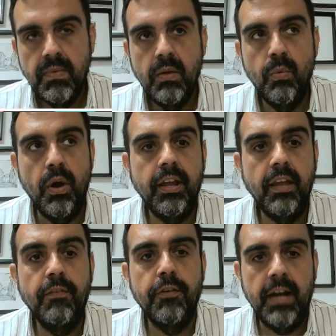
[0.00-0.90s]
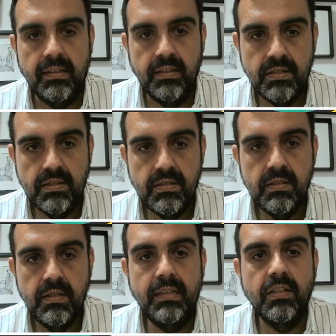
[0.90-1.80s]
working for others,
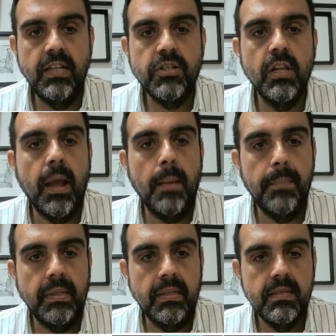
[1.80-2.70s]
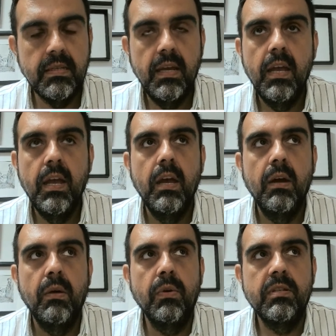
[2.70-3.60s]
international companies.
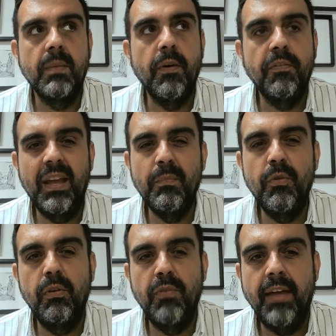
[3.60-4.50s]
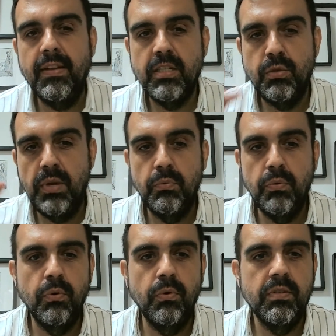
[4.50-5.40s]
Some of them with very strict
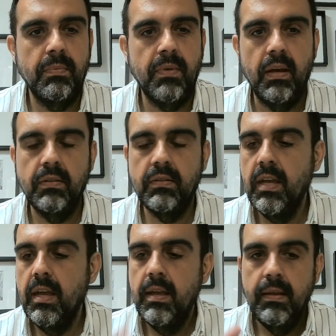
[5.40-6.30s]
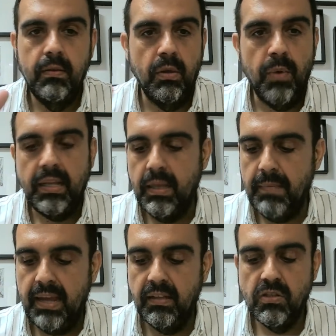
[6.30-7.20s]
rules about the way they
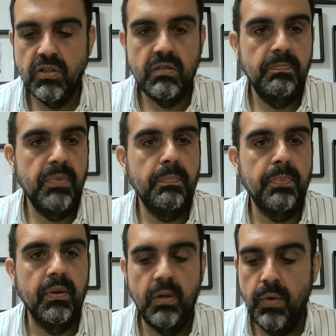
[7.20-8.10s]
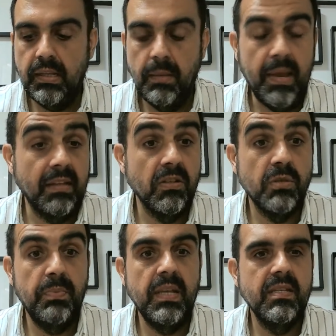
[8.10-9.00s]
manage people, the way they manage
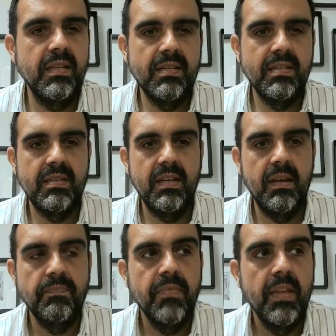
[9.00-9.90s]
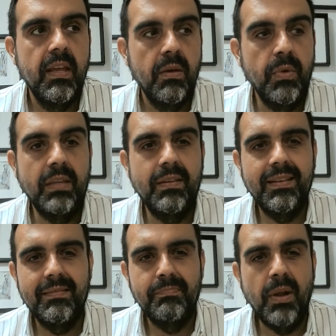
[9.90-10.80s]
business, uh, with
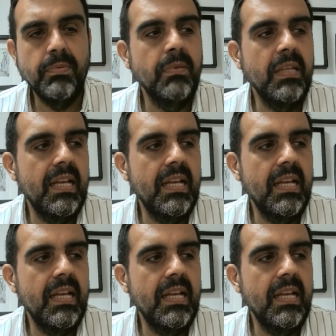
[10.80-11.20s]
probably